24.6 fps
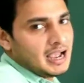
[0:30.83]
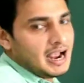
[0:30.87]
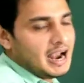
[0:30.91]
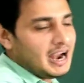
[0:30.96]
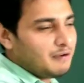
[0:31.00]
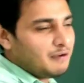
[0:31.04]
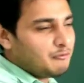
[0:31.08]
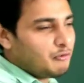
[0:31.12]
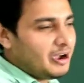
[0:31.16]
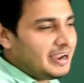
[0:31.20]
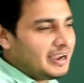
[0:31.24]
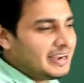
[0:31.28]

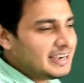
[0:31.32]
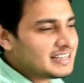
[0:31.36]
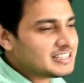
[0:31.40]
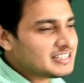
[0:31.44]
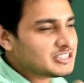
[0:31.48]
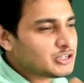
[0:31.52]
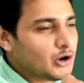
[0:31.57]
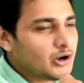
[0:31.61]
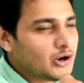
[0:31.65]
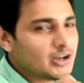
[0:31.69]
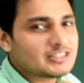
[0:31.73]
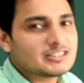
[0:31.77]
Why it is
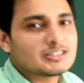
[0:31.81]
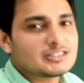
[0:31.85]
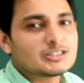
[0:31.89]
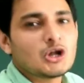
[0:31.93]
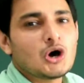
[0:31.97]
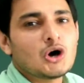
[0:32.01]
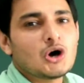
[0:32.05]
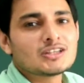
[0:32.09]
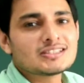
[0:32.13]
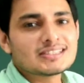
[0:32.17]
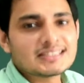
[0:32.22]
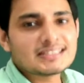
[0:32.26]
called as
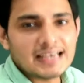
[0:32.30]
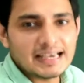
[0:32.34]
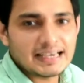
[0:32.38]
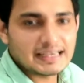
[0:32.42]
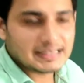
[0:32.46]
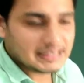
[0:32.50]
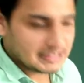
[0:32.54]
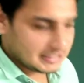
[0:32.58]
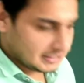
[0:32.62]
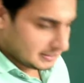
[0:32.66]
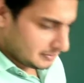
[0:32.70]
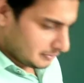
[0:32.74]

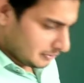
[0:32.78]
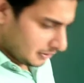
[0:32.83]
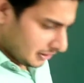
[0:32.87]
non-cyclic?